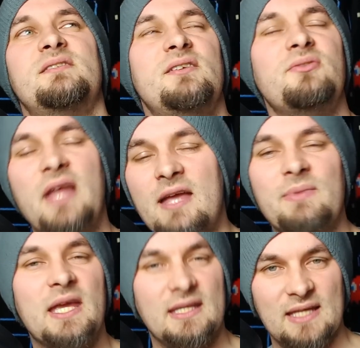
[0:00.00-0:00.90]
You name
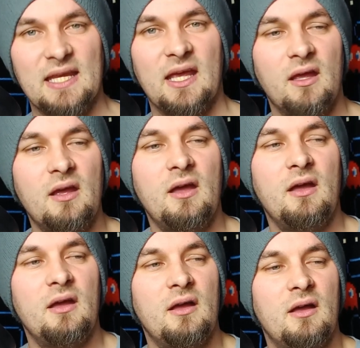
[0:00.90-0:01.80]
it, he did it.
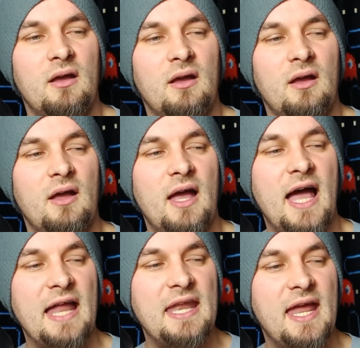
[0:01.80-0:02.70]

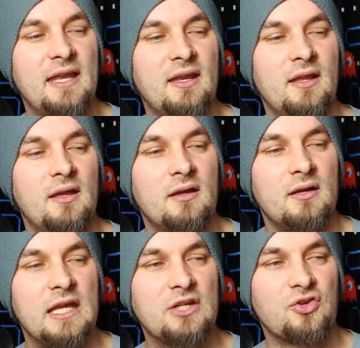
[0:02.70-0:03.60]
And then
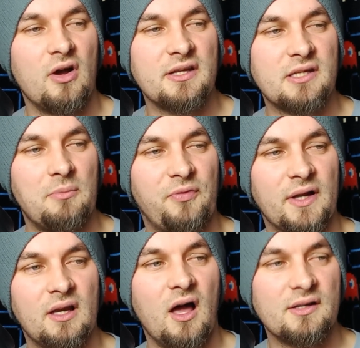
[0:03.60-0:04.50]
he tried
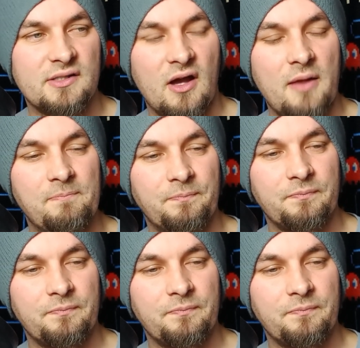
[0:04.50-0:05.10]
something last time.